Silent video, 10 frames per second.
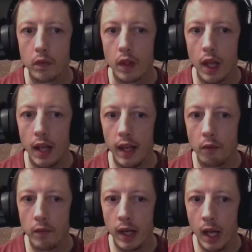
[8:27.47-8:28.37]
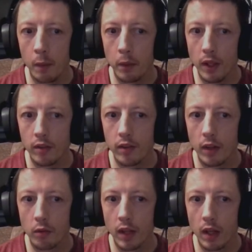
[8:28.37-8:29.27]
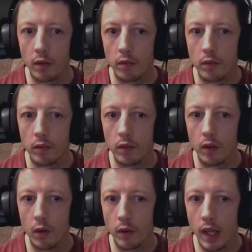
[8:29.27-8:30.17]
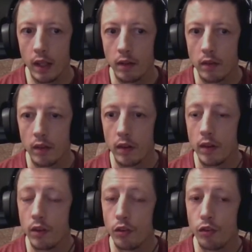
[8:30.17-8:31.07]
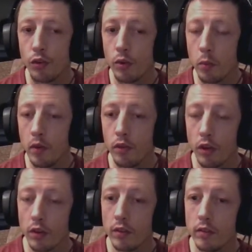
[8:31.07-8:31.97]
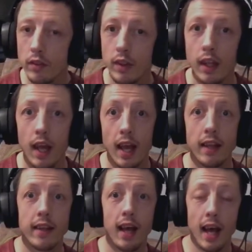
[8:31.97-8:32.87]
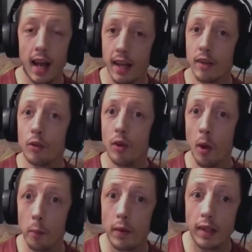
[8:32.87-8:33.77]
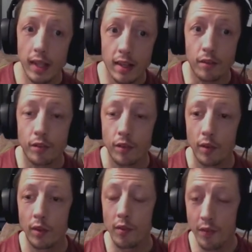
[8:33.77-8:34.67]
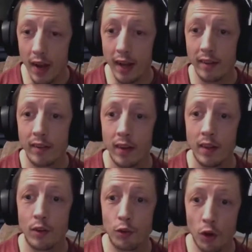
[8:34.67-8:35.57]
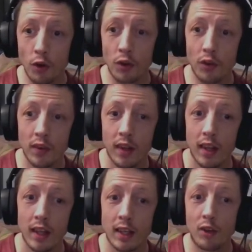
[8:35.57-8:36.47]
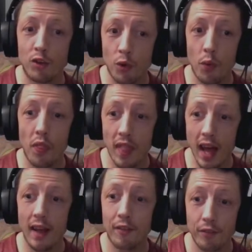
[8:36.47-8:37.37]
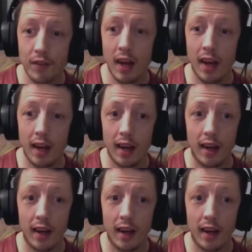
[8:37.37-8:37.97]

And then I ran out of bullets and I was like, okay, shoot him in the shotgun. And I could not believe the fact the shotgun can shoot that far